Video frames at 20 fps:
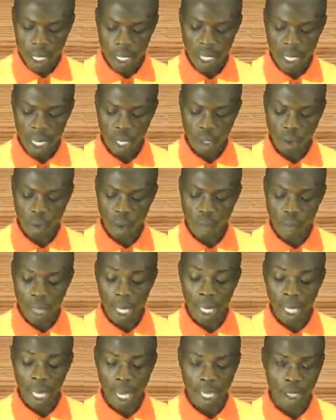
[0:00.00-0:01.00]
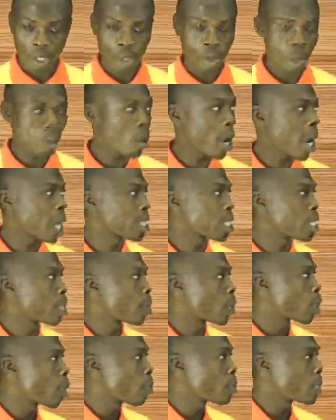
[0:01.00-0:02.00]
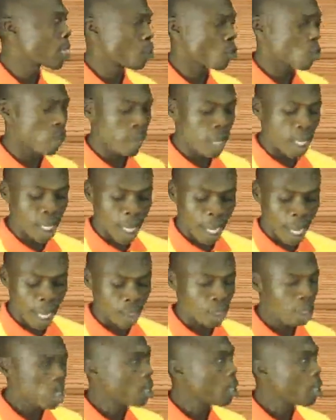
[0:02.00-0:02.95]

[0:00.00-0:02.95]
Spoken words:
is extremely large. So as it becomes extremely large,